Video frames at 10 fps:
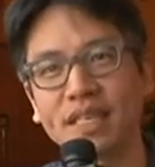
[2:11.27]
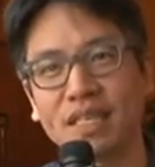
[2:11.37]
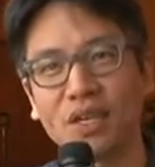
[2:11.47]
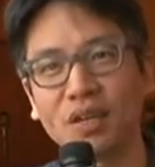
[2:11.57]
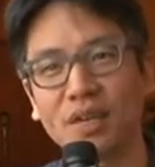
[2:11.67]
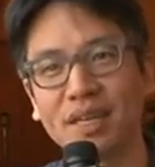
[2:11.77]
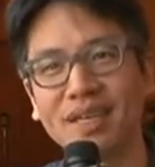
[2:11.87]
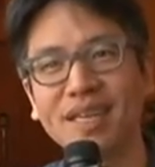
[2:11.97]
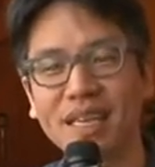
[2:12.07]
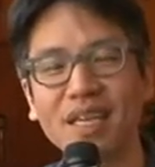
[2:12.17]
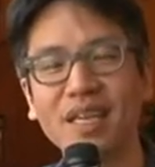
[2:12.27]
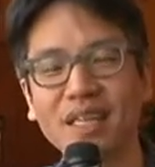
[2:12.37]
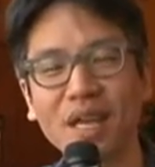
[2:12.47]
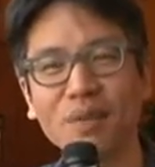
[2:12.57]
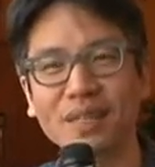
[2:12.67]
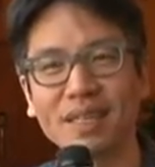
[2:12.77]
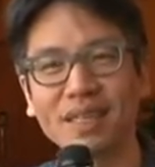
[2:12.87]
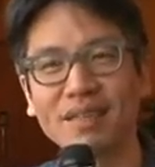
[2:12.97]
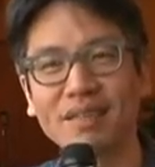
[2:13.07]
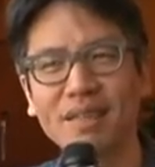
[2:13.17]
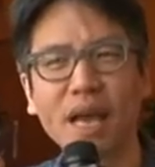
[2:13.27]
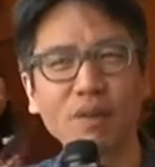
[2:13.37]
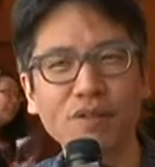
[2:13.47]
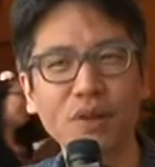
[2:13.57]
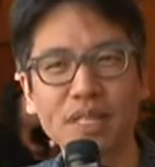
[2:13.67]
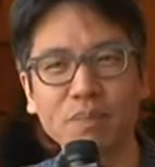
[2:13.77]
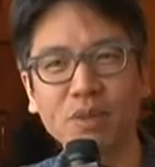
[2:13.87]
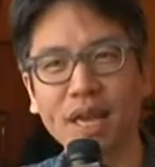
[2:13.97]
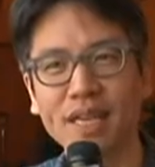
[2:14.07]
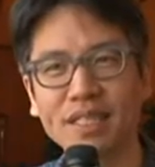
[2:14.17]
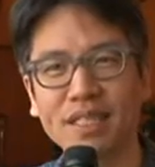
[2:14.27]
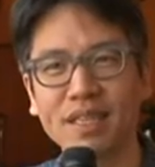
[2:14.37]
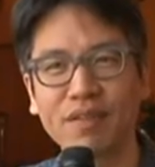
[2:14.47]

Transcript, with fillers: So uh, it was a, yeah, it was fairly simple casting.